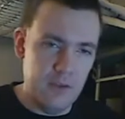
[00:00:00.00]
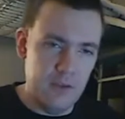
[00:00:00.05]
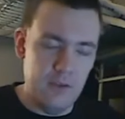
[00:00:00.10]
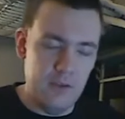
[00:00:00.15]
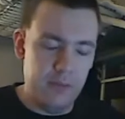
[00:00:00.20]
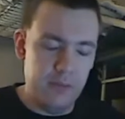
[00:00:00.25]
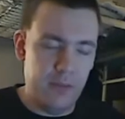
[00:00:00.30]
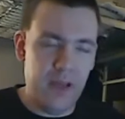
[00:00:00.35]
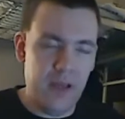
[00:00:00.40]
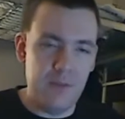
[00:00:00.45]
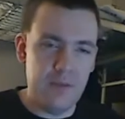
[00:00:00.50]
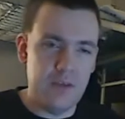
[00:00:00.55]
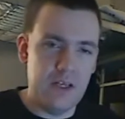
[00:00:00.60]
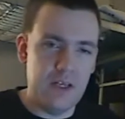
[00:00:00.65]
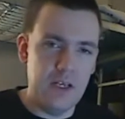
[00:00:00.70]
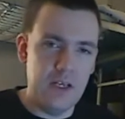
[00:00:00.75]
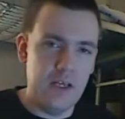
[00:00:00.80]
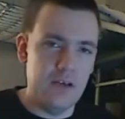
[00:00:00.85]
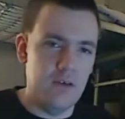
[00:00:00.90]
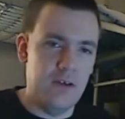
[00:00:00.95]
and Pat
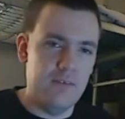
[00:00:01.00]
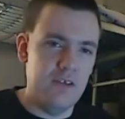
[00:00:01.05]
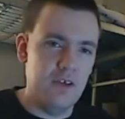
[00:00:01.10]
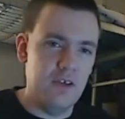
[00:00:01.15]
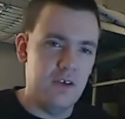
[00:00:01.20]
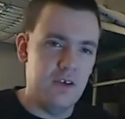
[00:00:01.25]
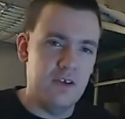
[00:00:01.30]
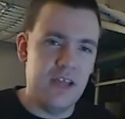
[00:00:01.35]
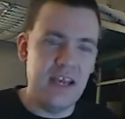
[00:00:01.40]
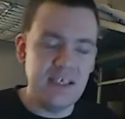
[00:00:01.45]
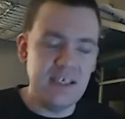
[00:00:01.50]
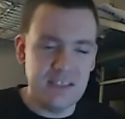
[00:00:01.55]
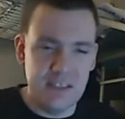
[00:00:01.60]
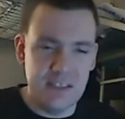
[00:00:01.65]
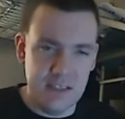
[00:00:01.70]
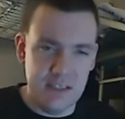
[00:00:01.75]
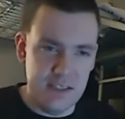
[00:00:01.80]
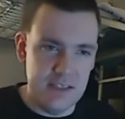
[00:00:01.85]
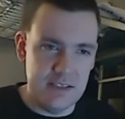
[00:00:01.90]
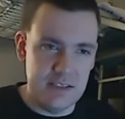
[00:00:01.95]
Buchanan, have the
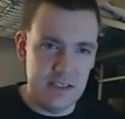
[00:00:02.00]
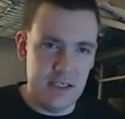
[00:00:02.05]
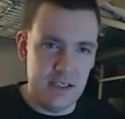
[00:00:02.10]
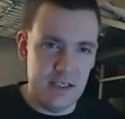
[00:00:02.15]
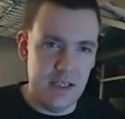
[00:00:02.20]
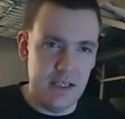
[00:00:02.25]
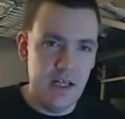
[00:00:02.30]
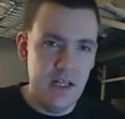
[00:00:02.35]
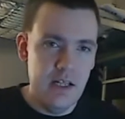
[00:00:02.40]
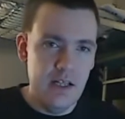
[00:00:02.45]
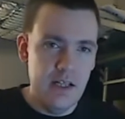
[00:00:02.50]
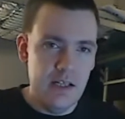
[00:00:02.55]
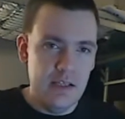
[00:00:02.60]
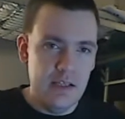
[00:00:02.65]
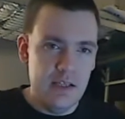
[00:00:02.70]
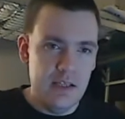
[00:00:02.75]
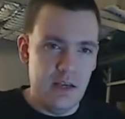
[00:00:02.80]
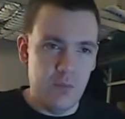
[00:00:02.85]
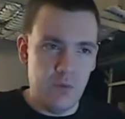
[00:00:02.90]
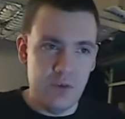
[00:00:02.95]
audacity to say
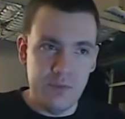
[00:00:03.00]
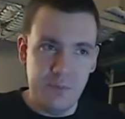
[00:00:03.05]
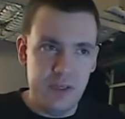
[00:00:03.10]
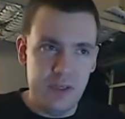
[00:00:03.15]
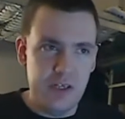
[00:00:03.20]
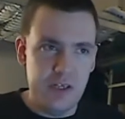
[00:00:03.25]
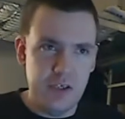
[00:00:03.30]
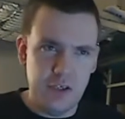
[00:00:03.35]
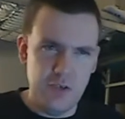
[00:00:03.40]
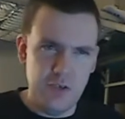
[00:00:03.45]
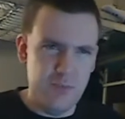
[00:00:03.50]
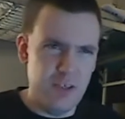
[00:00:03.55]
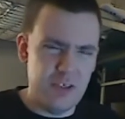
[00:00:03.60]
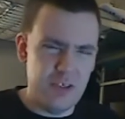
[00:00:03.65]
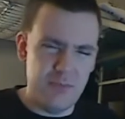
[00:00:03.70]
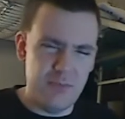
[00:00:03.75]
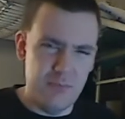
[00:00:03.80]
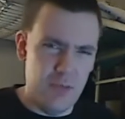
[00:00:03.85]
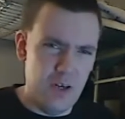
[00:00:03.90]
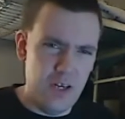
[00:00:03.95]
that we're spending too
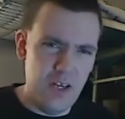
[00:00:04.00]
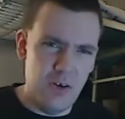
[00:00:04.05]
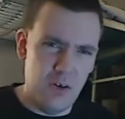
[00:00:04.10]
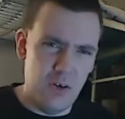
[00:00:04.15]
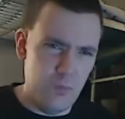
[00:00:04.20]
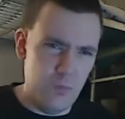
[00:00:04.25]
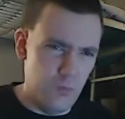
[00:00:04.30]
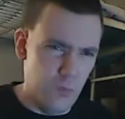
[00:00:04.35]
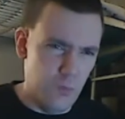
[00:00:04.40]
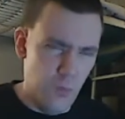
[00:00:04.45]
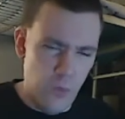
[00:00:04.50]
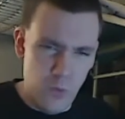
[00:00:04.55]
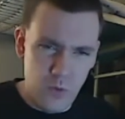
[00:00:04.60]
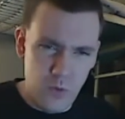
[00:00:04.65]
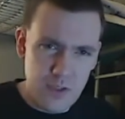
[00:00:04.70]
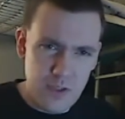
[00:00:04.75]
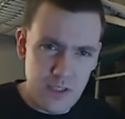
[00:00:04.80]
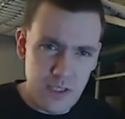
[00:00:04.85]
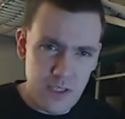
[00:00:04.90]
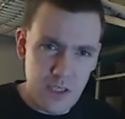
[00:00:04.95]
much money on
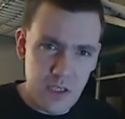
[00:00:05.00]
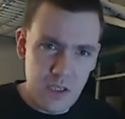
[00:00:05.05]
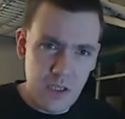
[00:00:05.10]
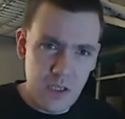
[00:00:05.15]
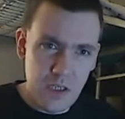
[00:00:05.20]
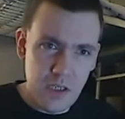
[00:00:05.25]
wars.